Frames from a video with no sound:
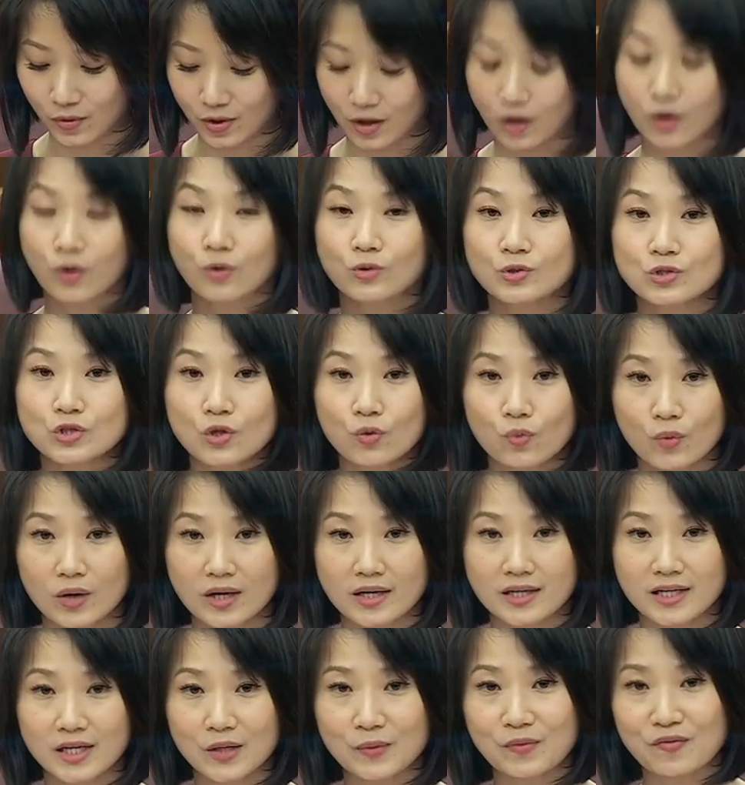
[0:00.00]
We are also
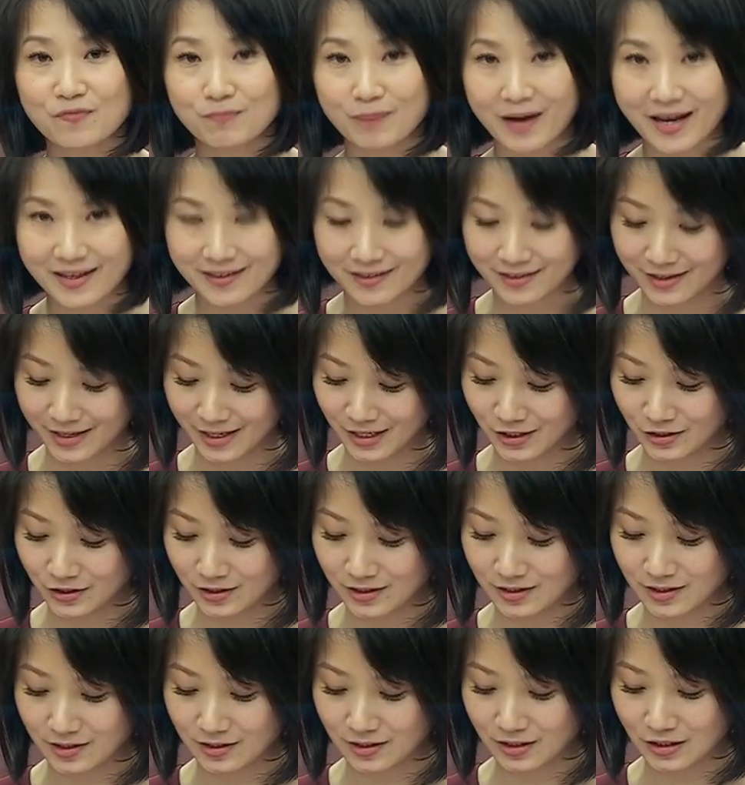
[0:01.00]
working with partner
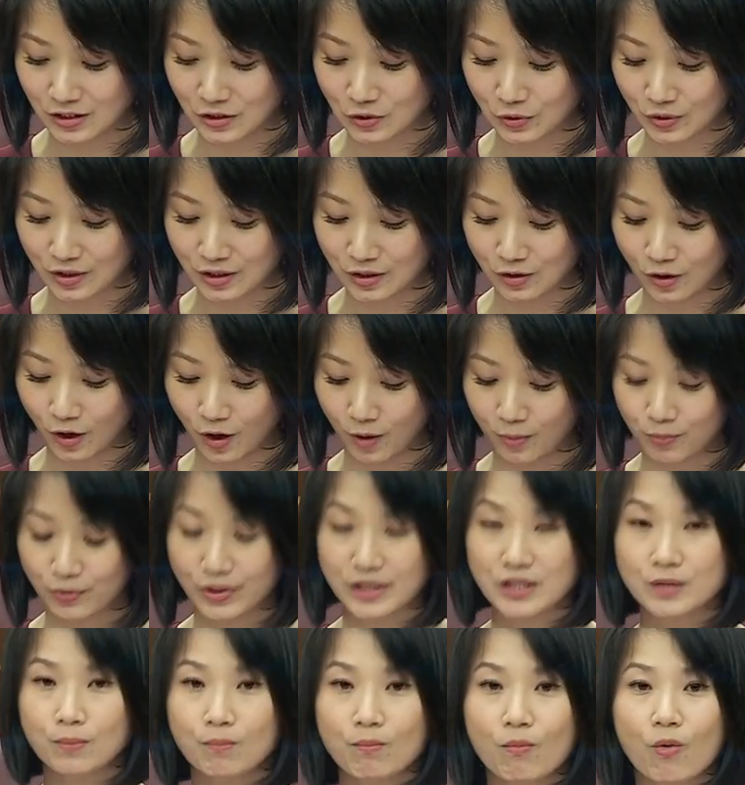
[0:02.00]
agencies to
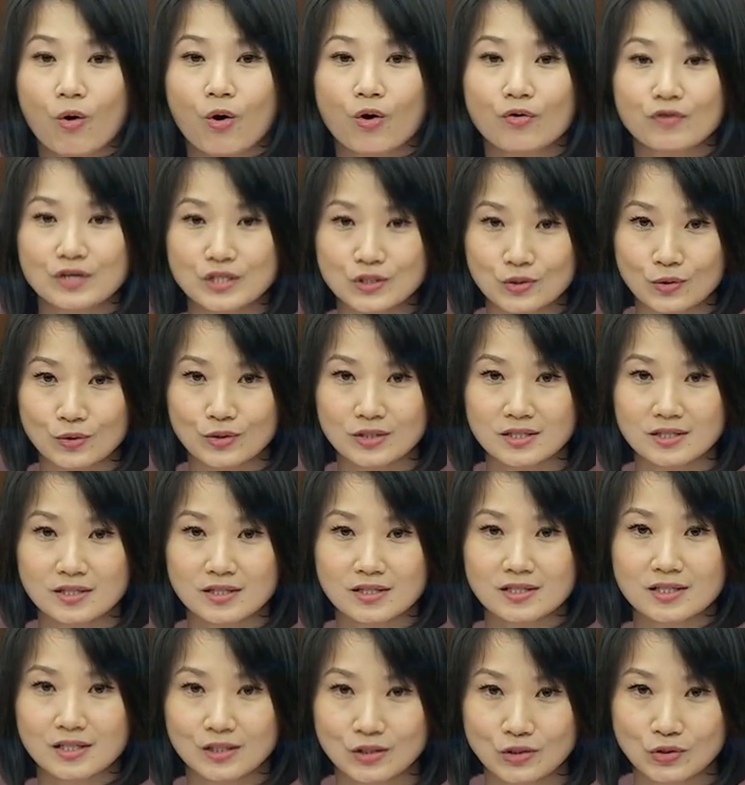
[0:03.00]
incorporate more
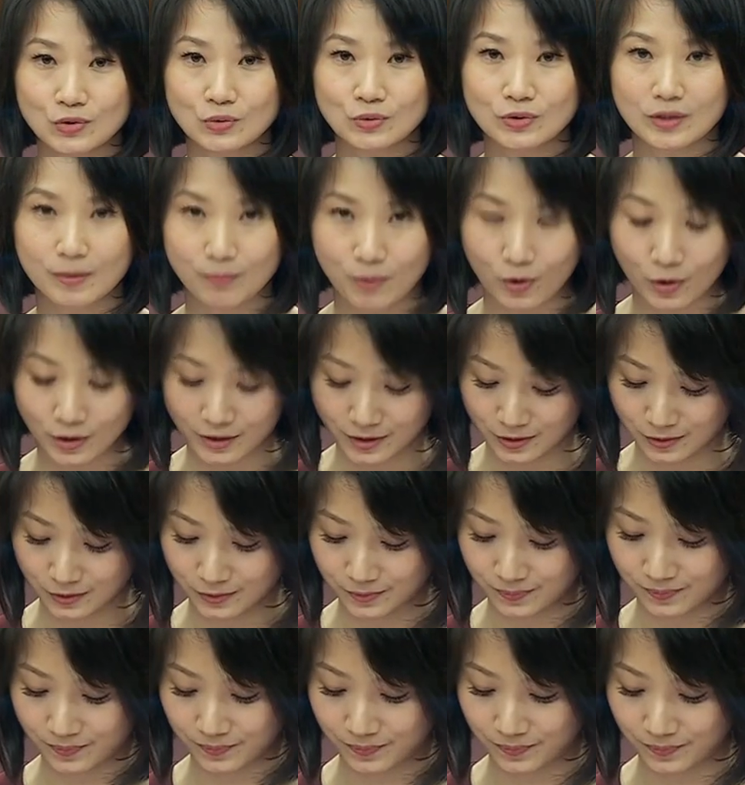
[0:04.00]
resources into the portal.
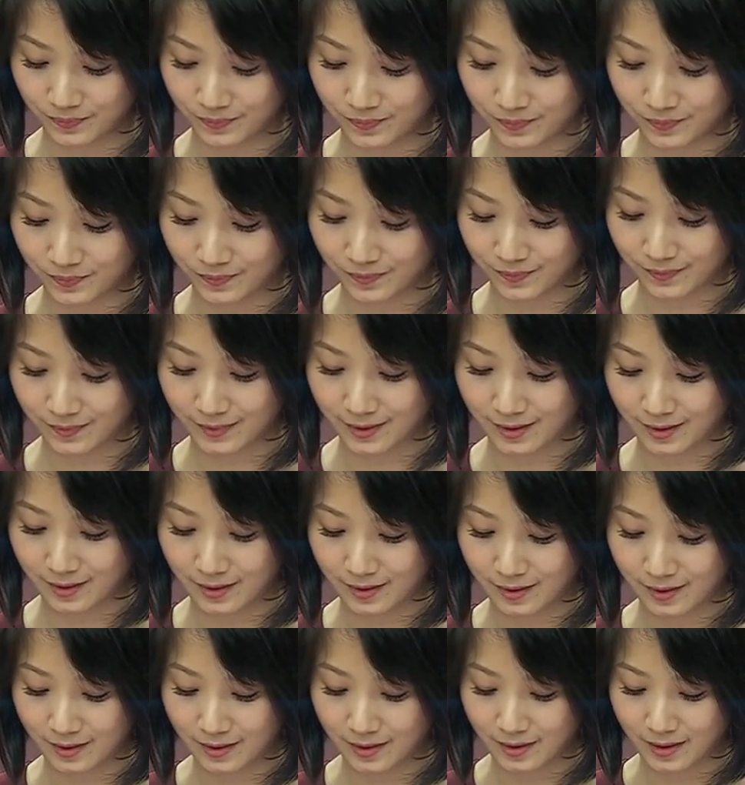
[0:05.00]

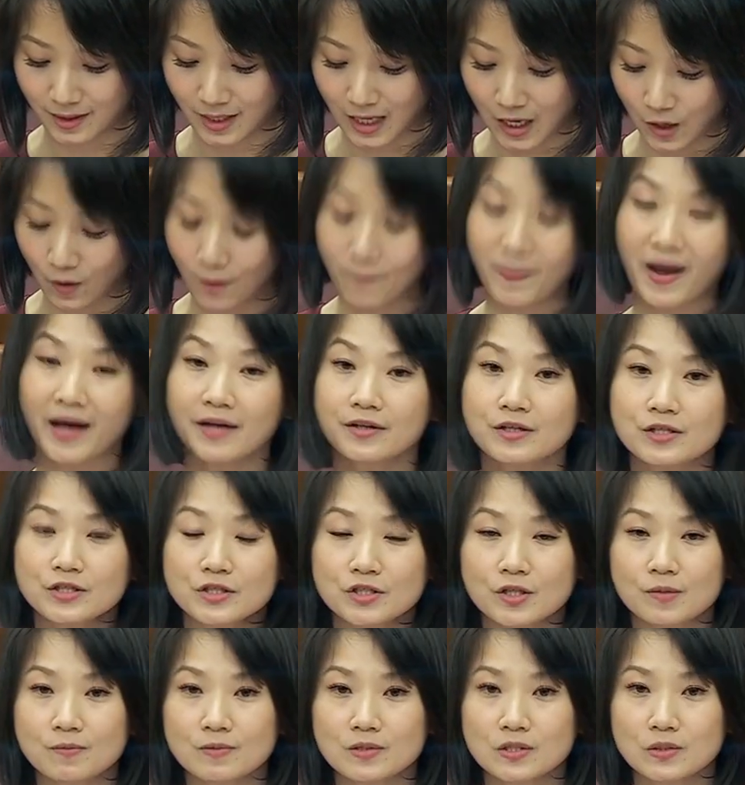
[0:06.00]
Our
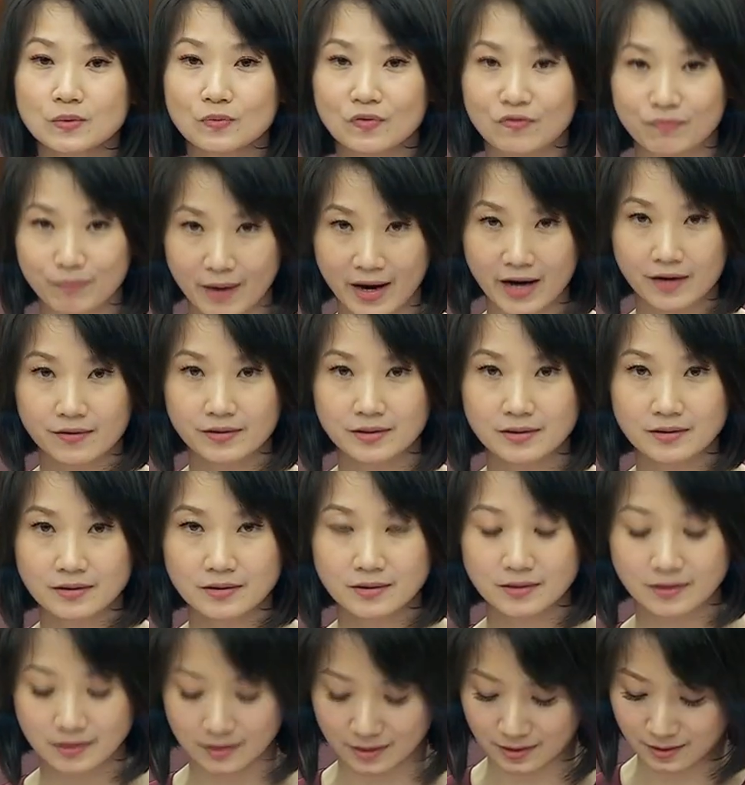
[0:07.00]
partnerships with
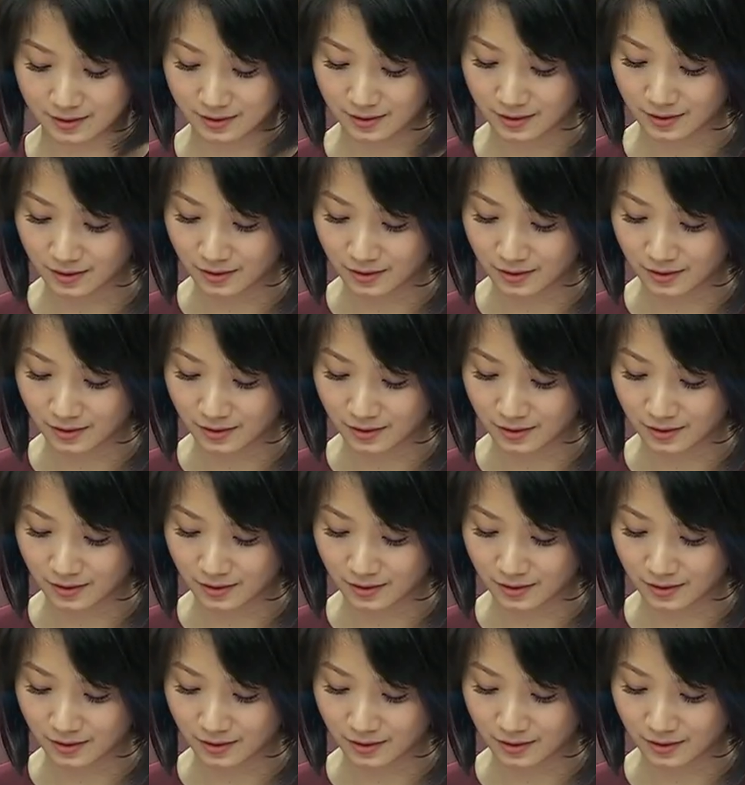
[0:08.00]
parents